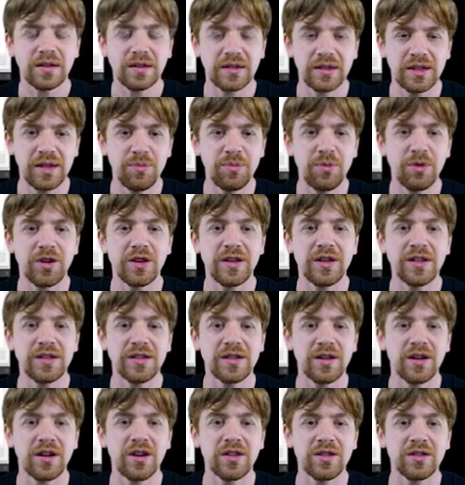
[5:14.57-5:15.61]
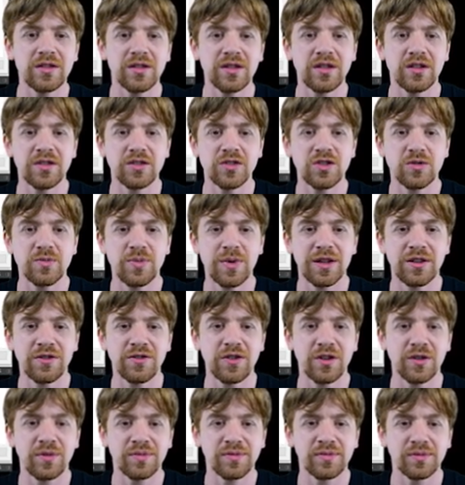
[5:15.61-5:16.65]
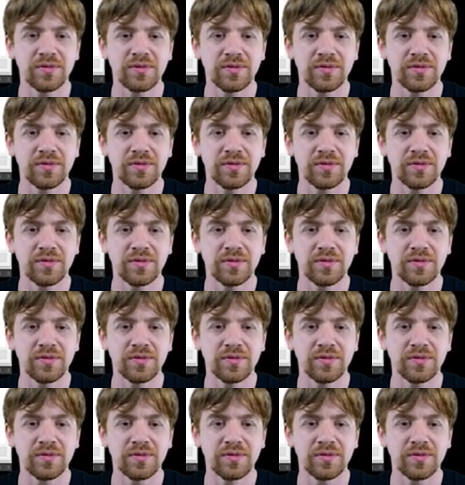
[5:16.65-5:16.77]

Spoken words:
deploy it on those platforms.